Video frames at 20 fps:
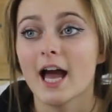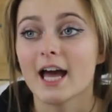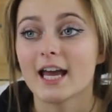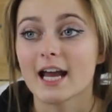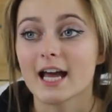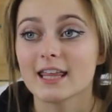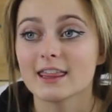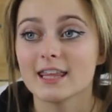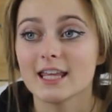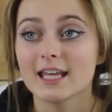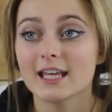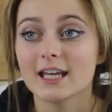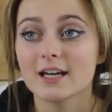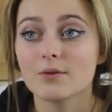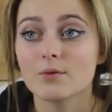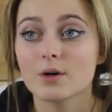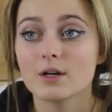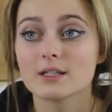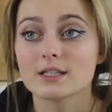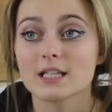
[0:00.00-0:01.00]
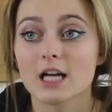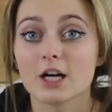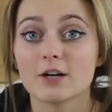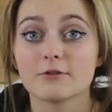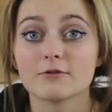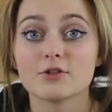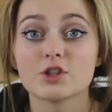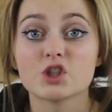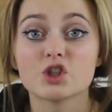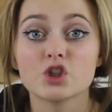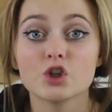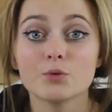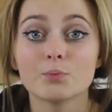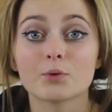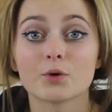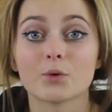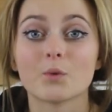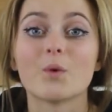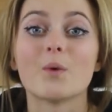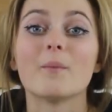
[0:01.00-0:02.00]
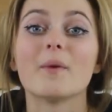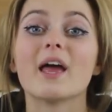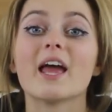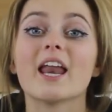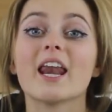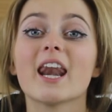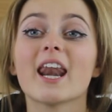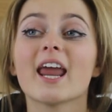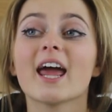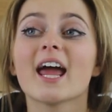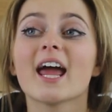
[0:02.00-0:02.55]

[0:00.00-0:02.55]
And I think it was of Superwoman.